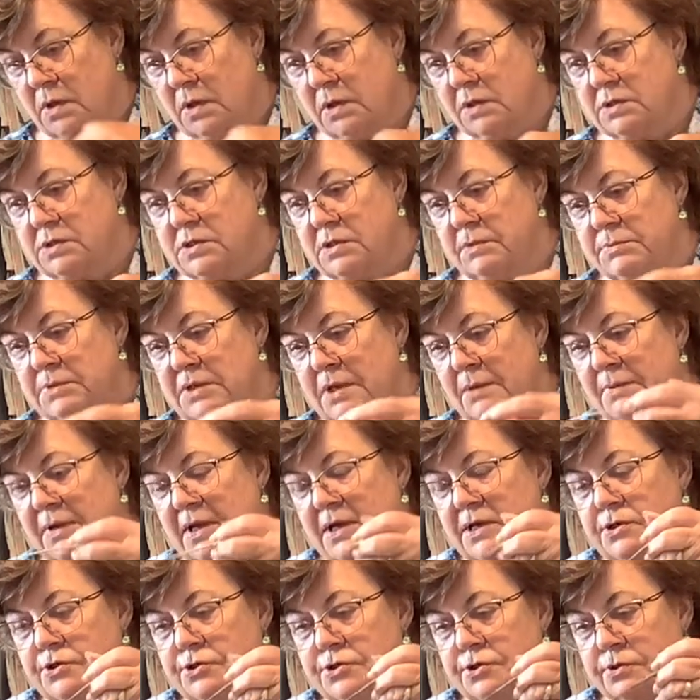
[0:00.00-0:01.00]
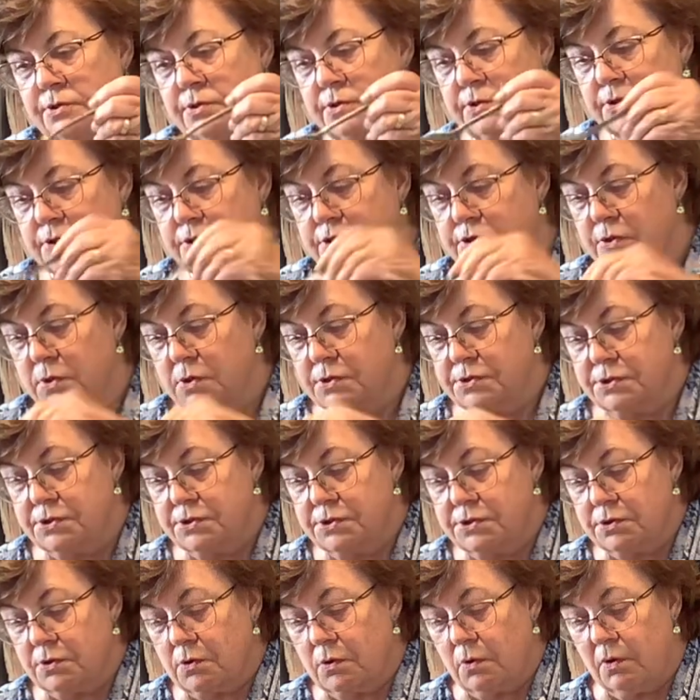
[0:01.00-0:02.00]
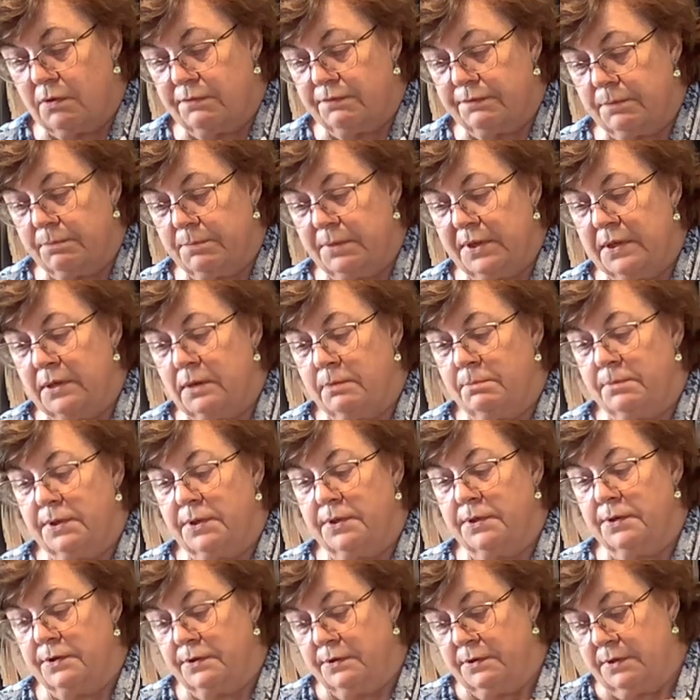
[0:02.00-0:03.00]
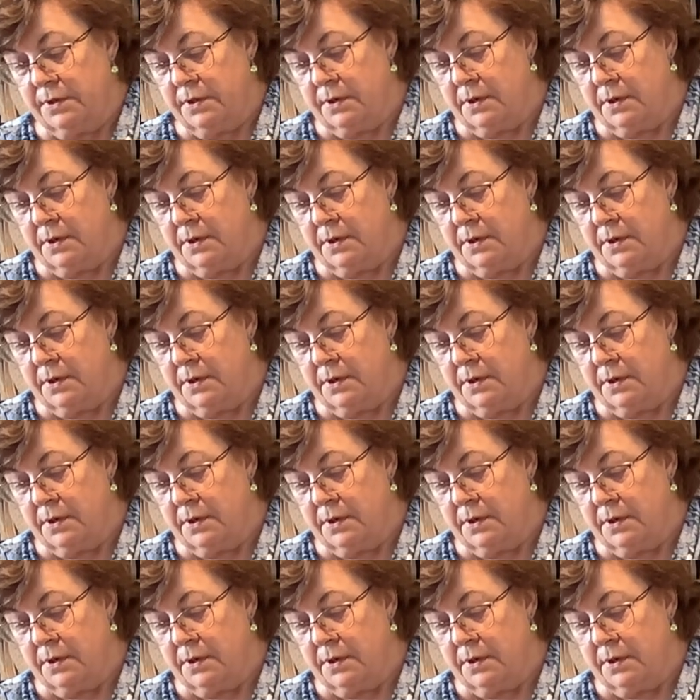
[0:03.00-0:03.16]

Sometimes Asian sauces call for peanut butter.